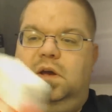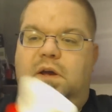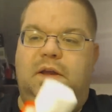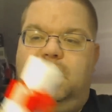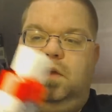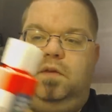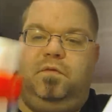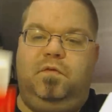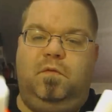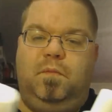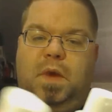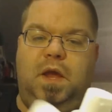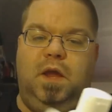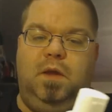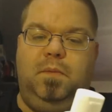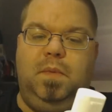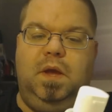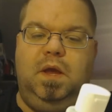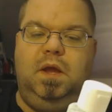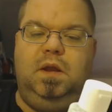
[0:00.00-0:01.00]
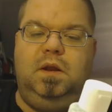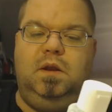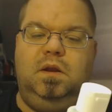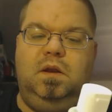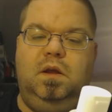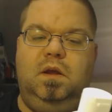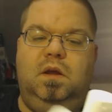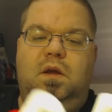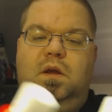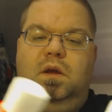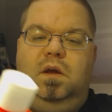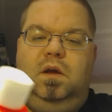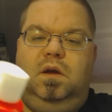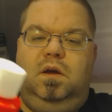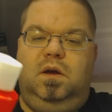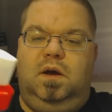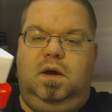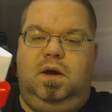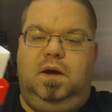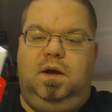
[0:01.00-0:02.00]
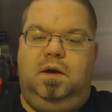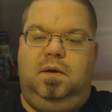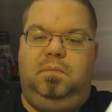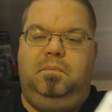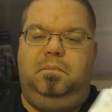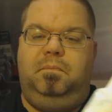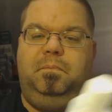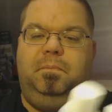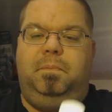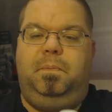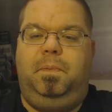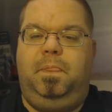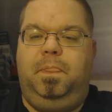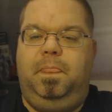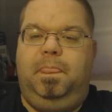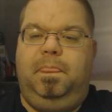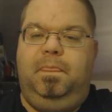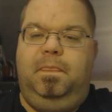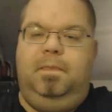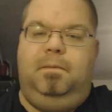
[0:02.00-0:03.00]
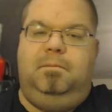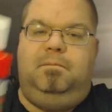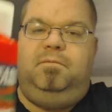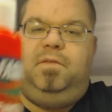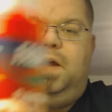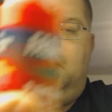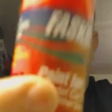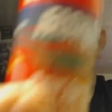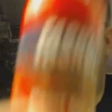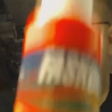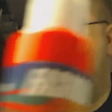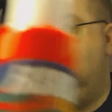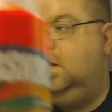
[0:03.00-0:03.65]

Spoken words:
again from A-Main. The fast